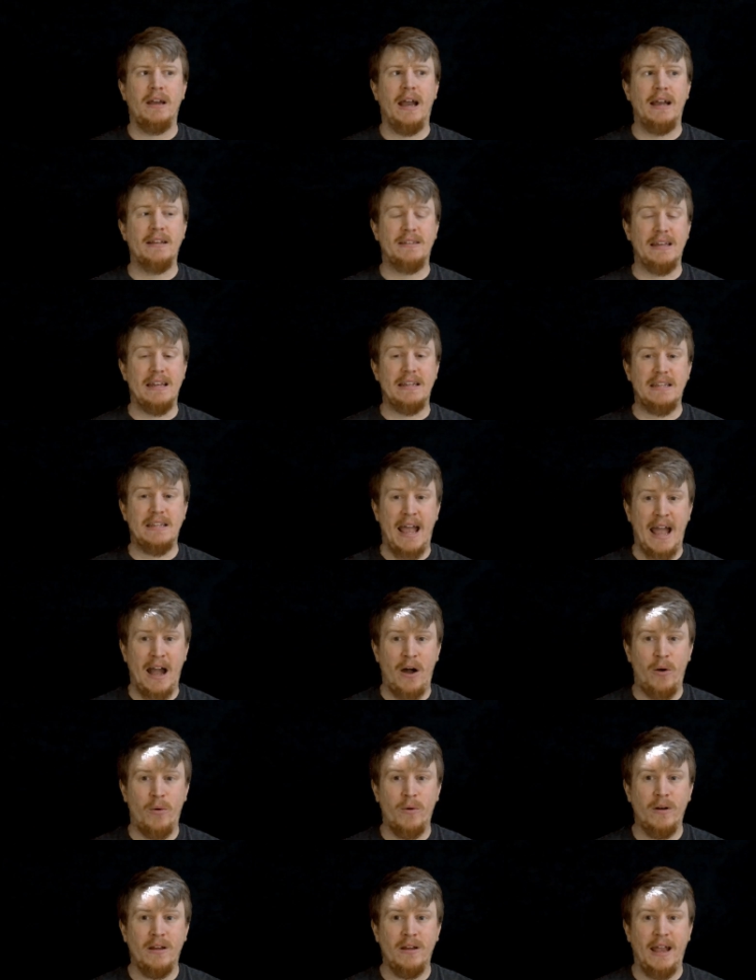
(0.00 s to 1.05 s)
as a
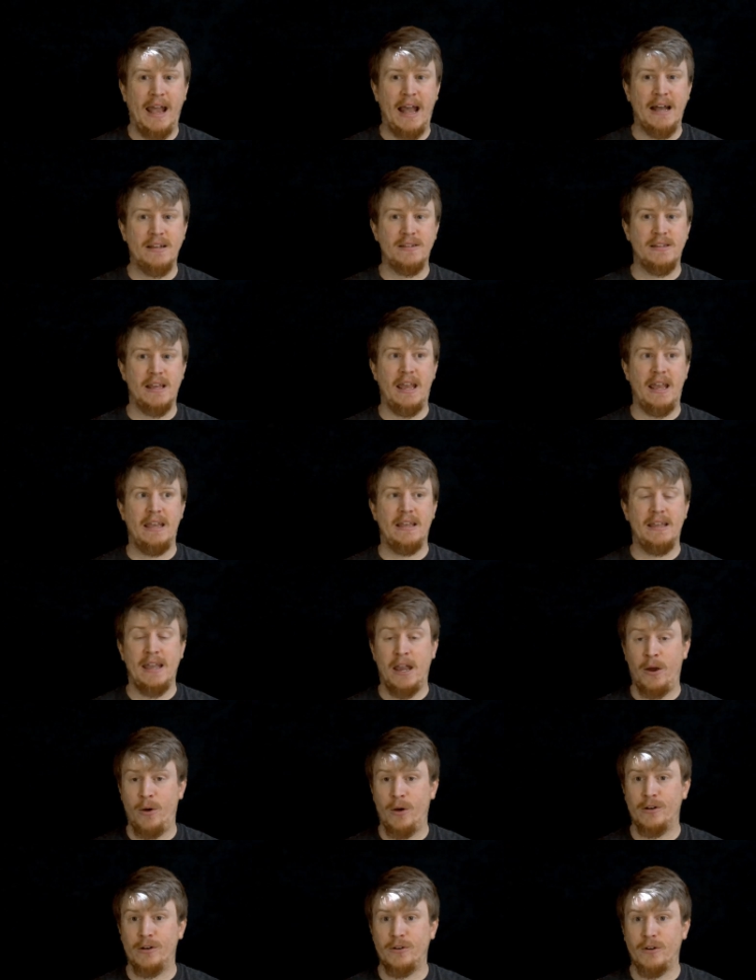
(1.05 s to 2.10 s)
town has a
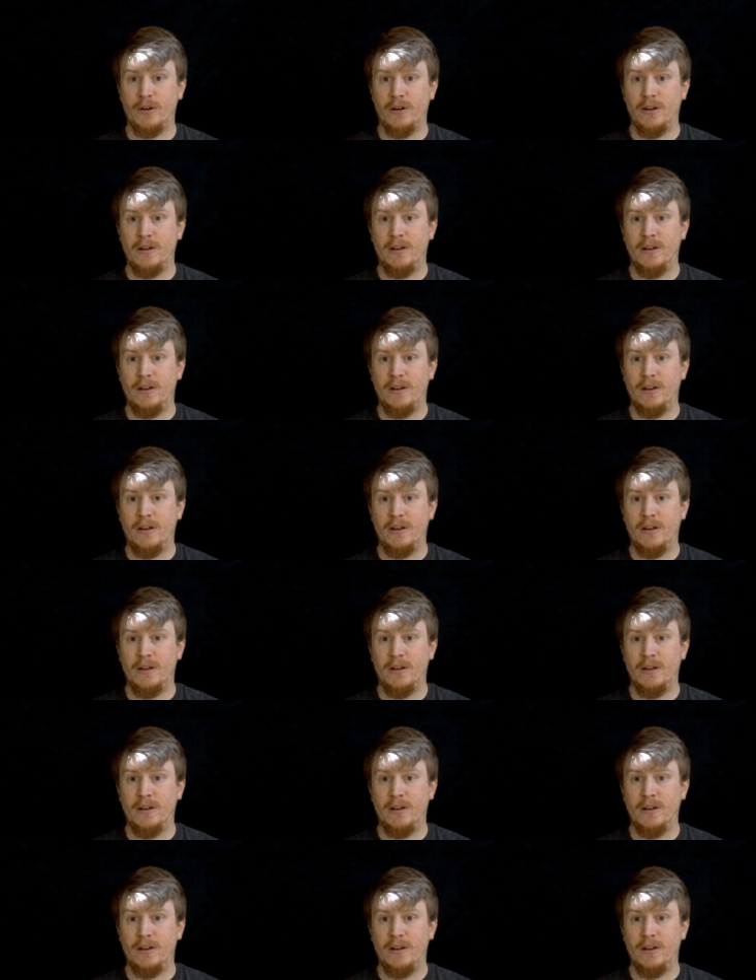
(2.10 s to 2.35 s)
character.